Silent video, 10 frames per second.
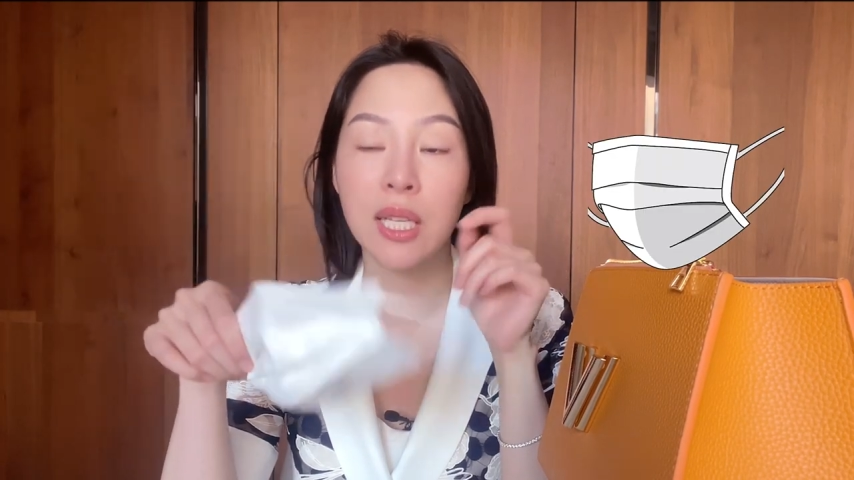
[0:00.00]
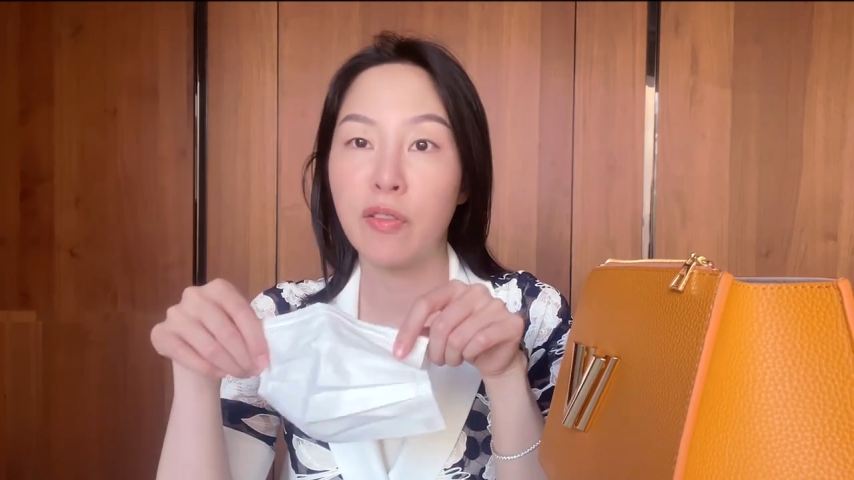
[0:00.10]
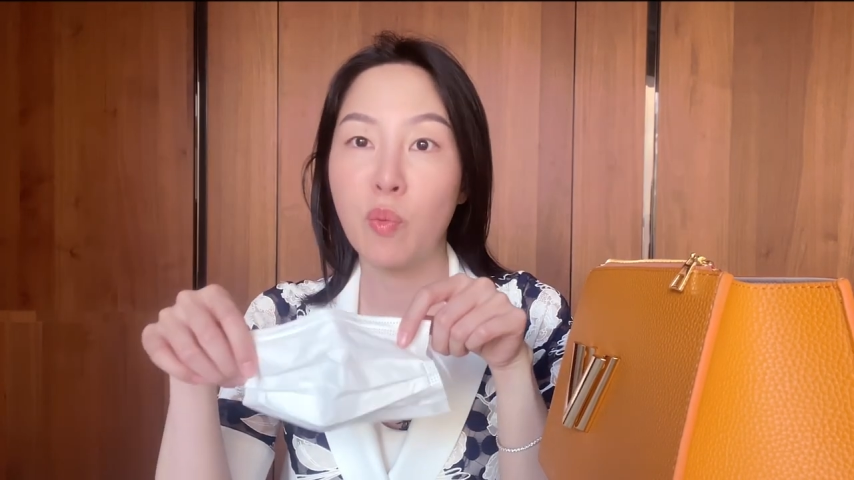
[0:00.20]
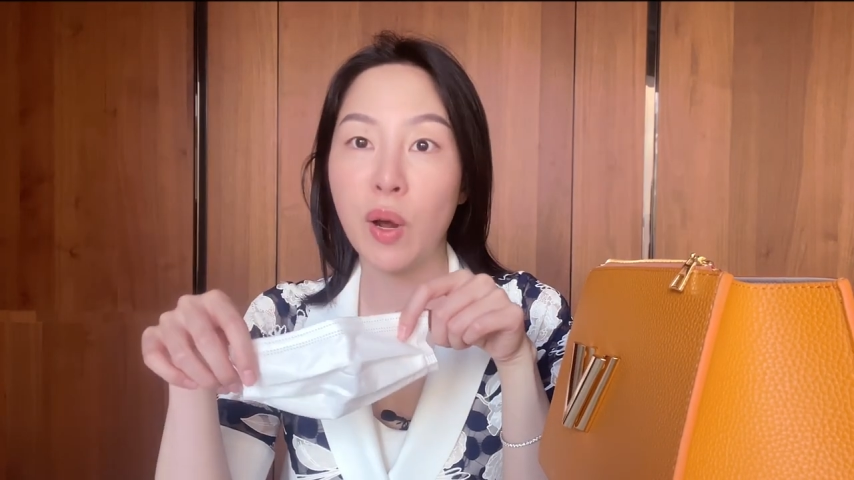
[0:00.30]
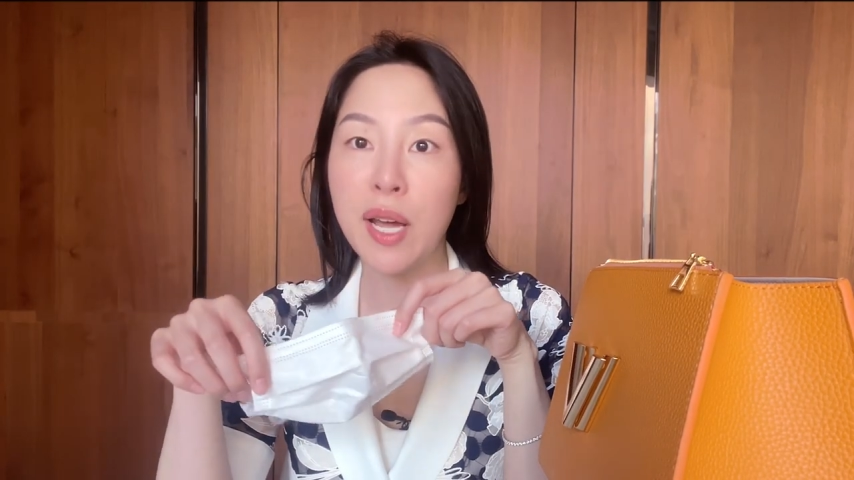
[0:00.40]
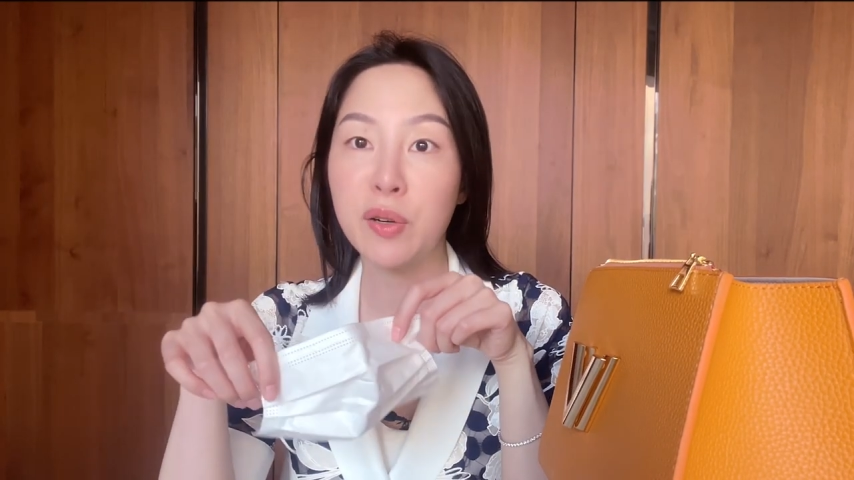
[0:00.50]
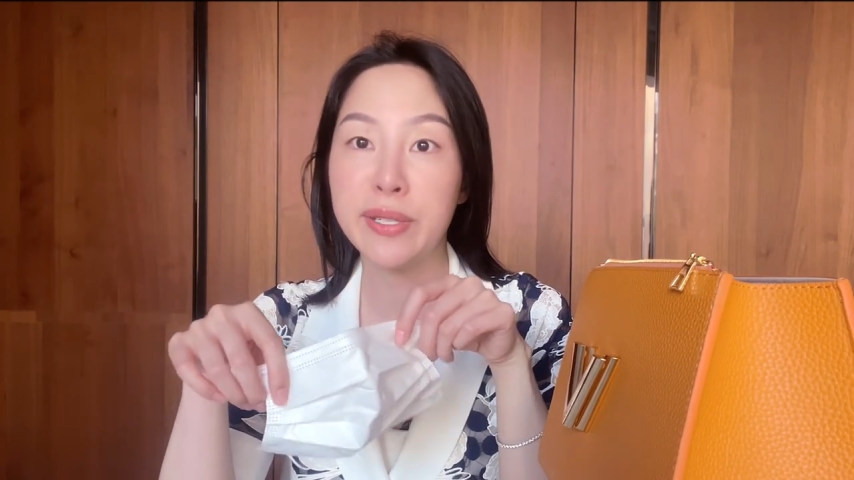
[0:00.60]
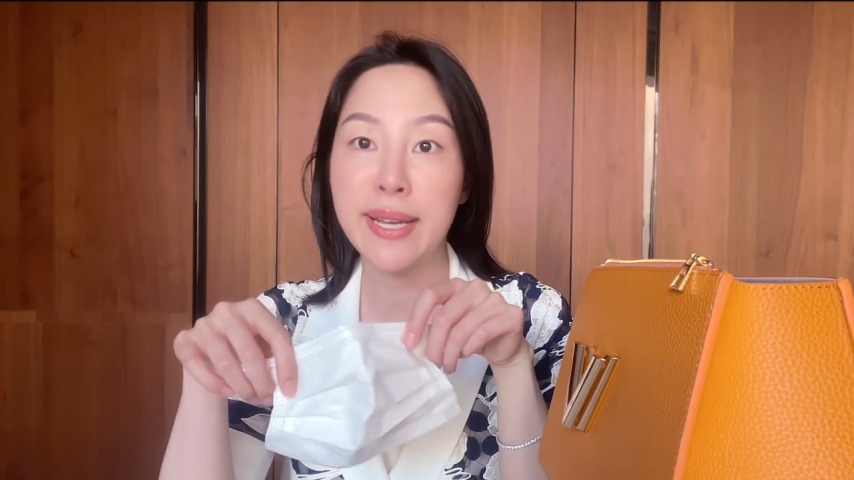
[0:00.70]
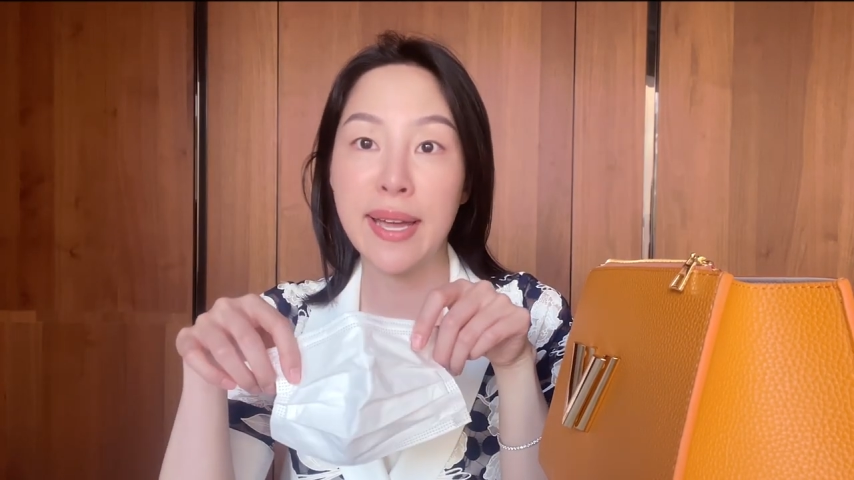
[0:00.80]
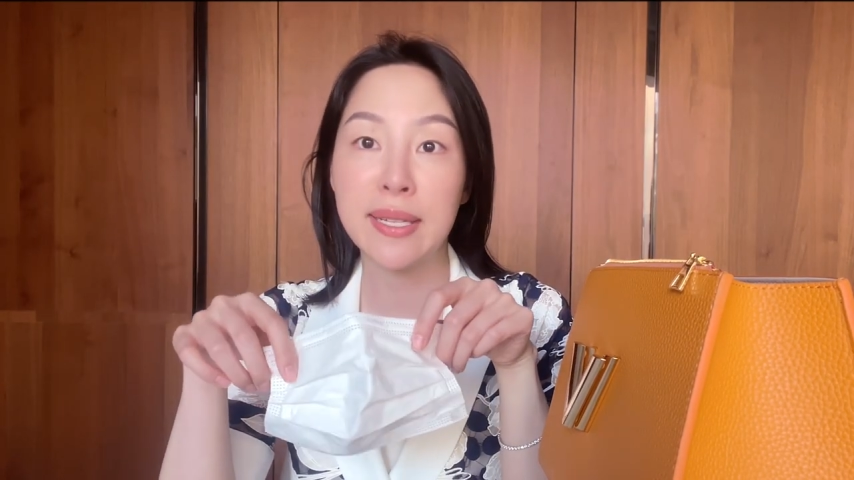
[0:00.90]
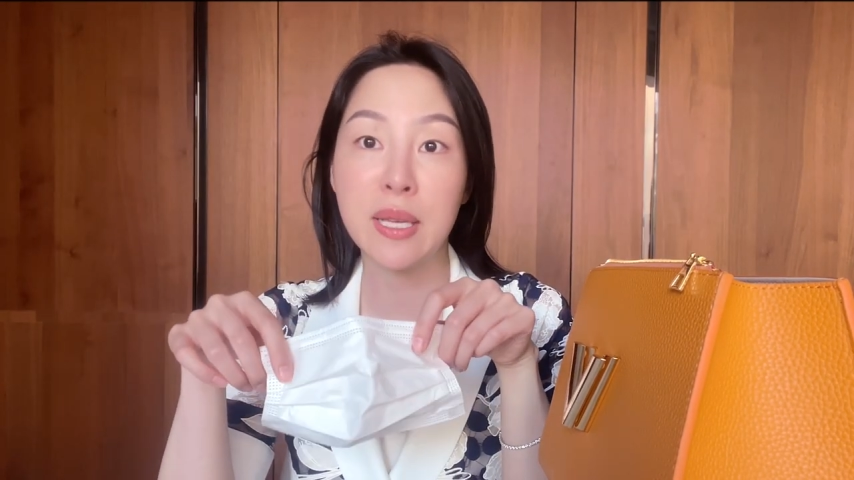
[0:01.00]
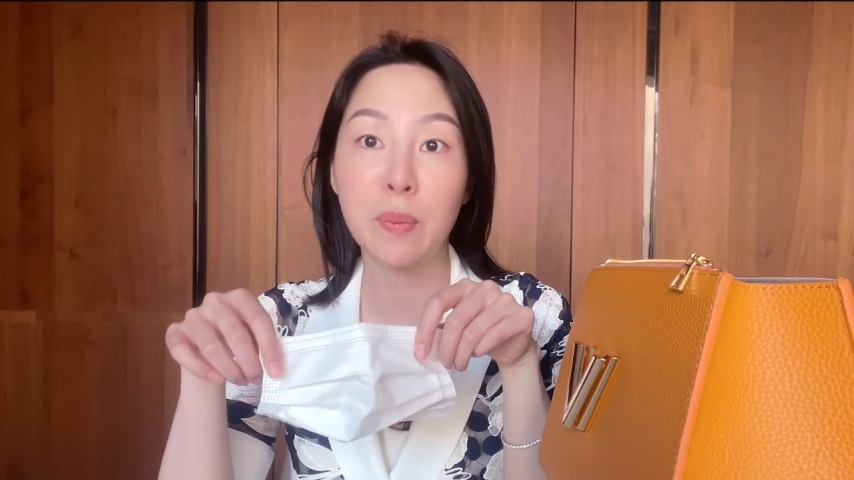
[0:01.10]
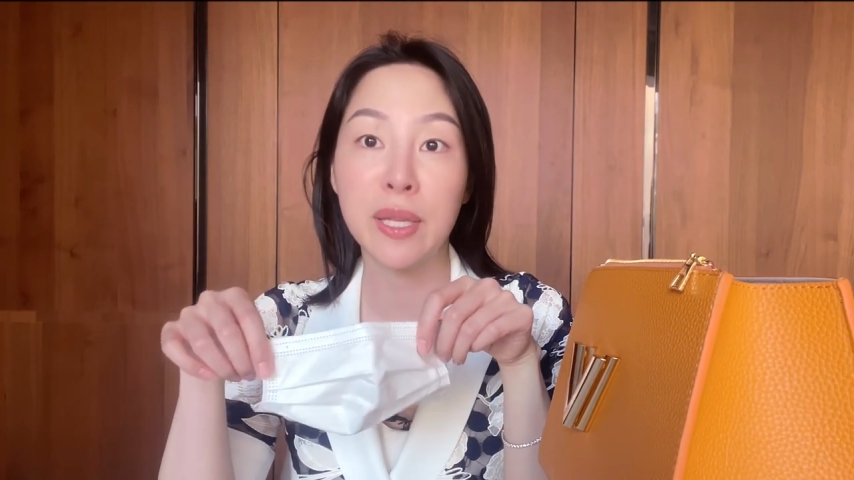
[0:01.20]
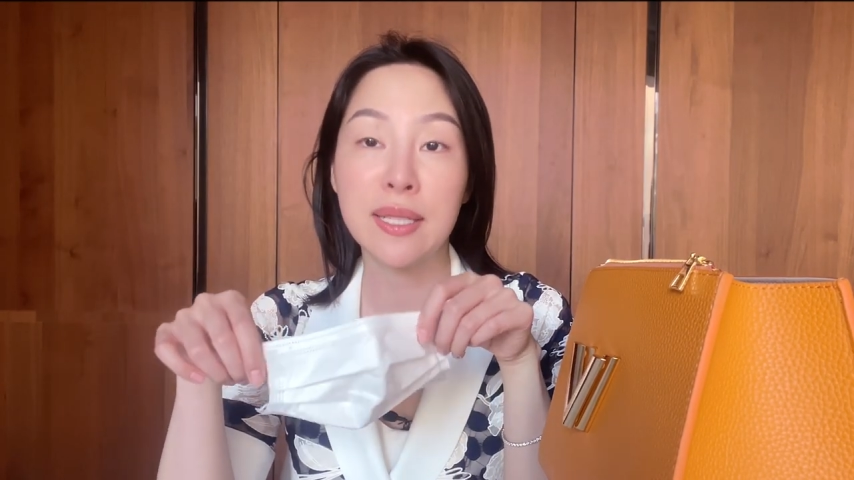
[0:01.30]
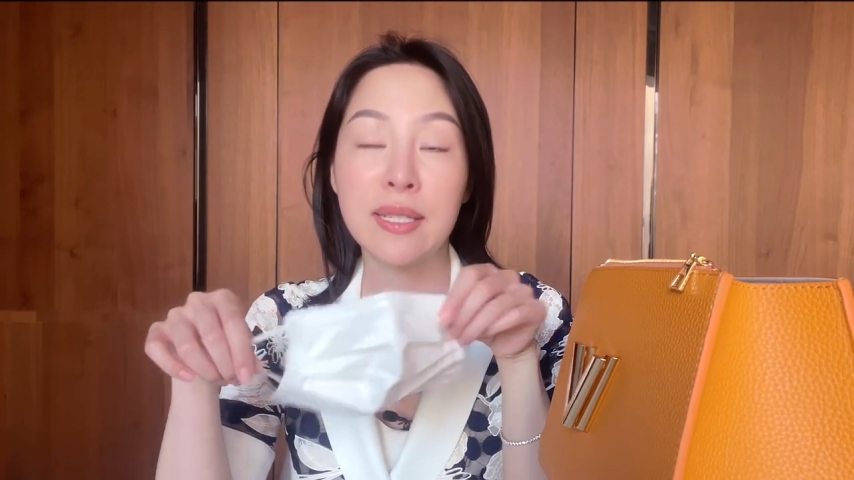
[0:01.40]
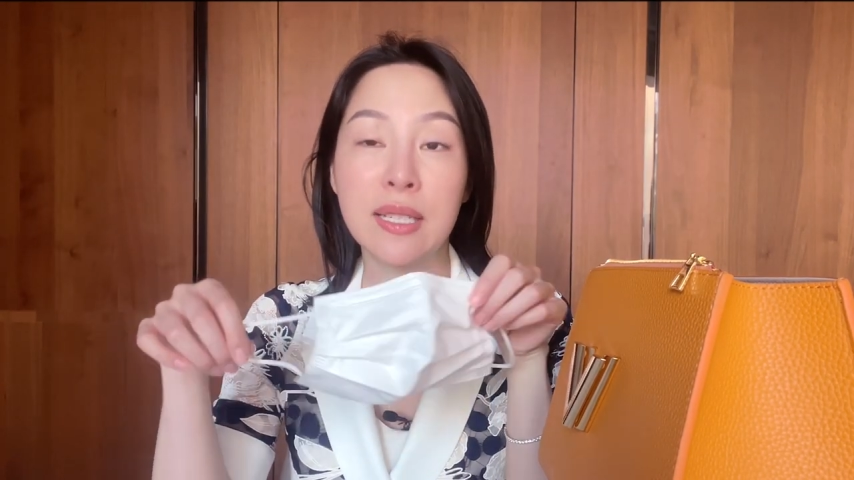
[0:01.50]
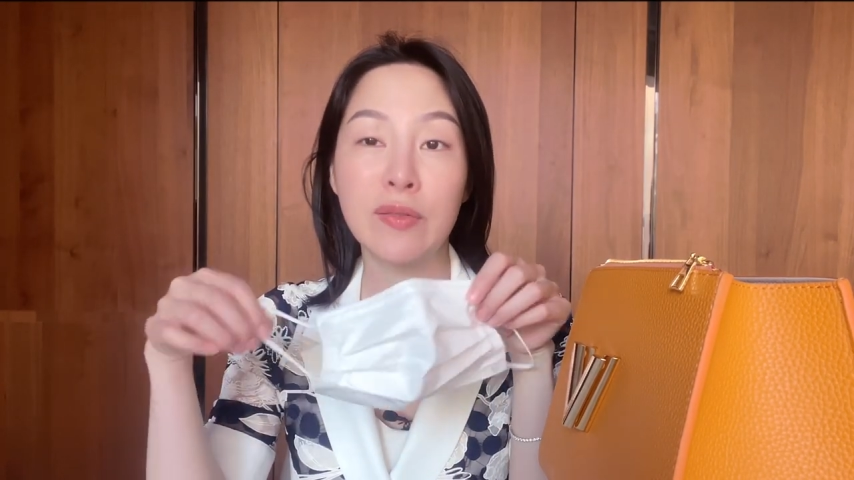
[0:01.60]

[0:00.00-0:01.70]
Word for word: From what I understand, in some places,